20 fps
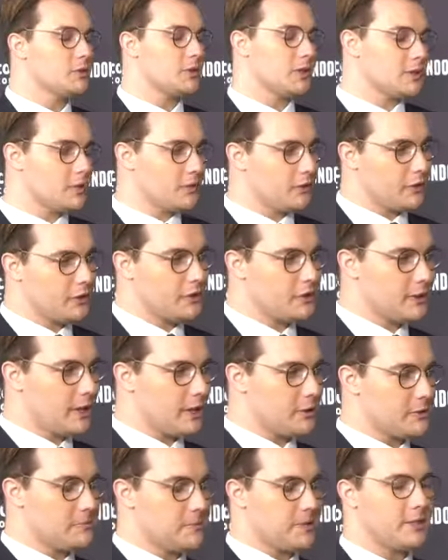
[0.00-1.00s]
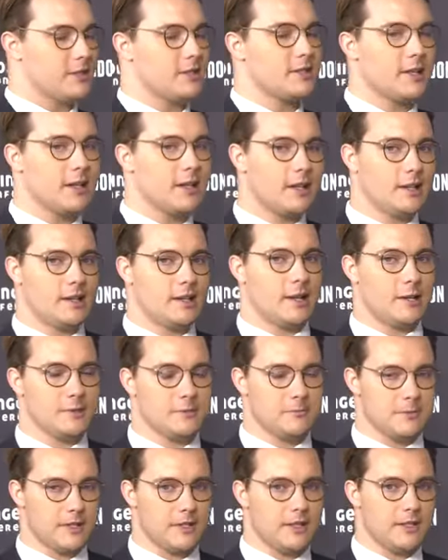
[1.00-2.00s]
So that's the first announcement. Second
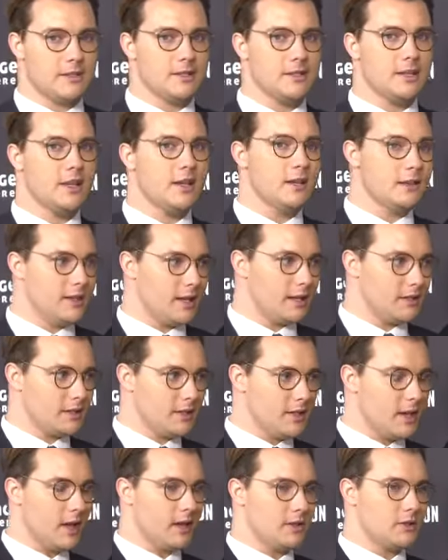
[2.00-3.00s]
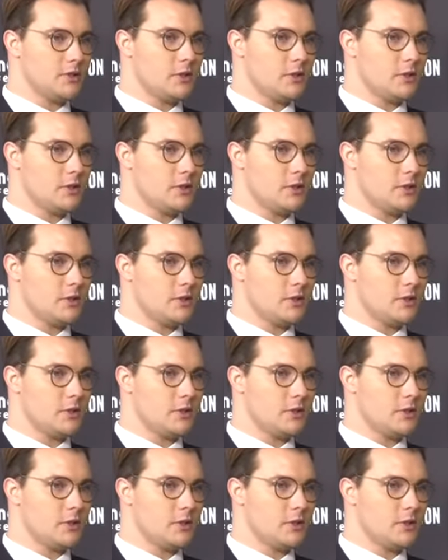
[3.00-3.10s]
announcement is the SDK.